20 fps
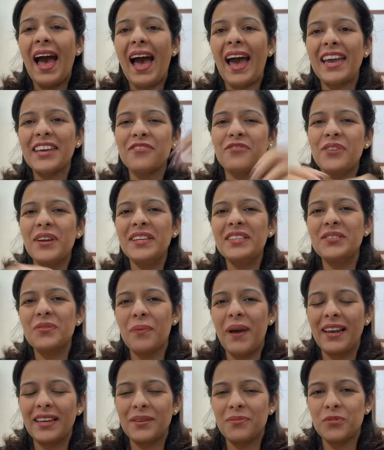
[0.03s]
Hi friends,
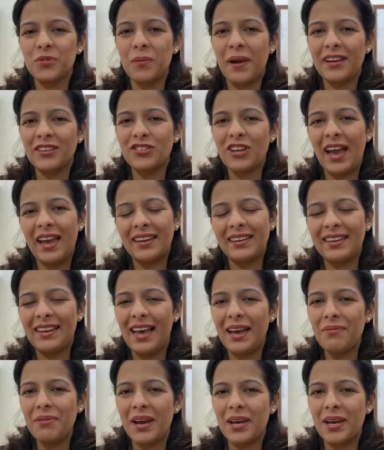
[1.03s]
welcome to my channel. I'm